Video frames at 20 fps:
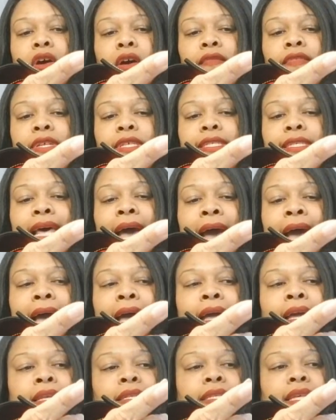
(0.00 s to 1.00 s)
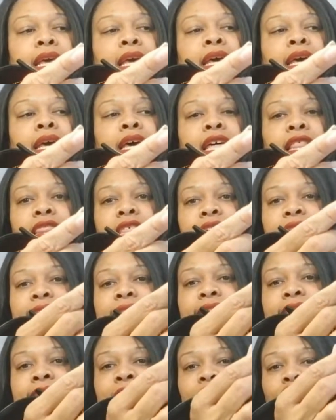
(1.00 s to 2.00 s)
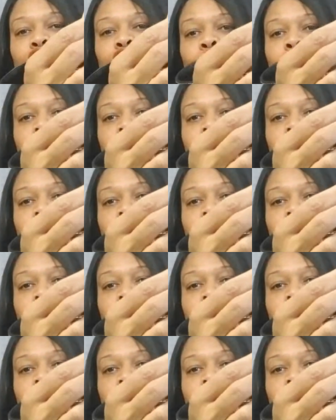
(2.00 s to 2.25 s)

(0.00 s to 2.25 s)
on the sides. The stitch